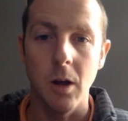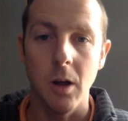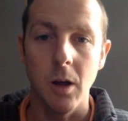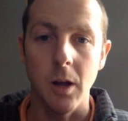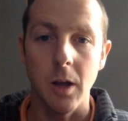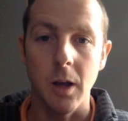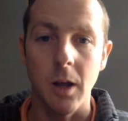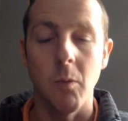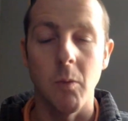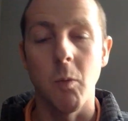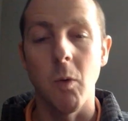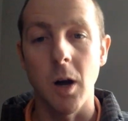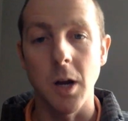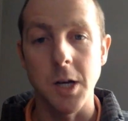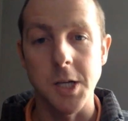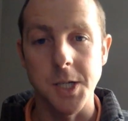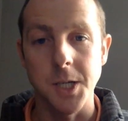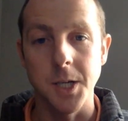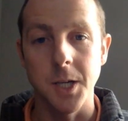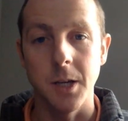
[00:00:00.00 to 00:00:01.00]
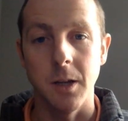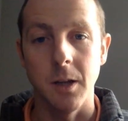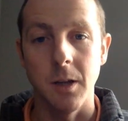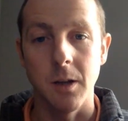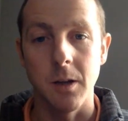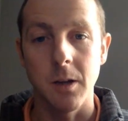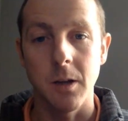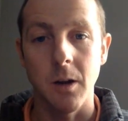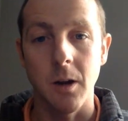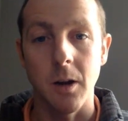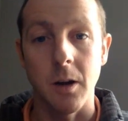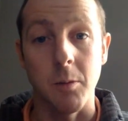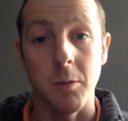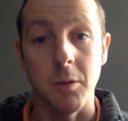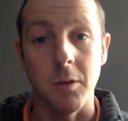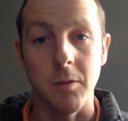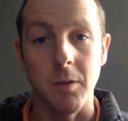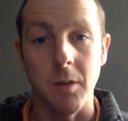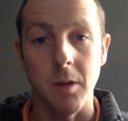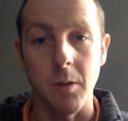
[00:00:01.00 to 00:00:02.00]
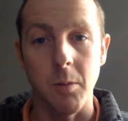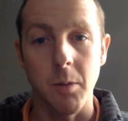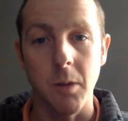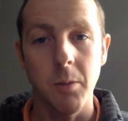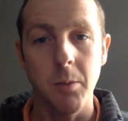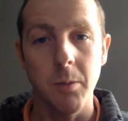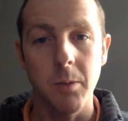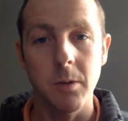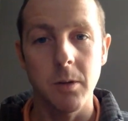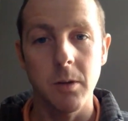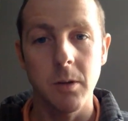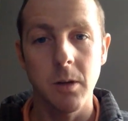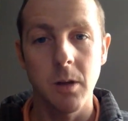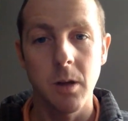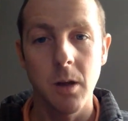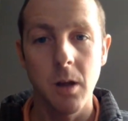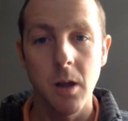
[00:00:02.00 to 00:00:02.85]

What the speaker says: again, watching arguments of other people,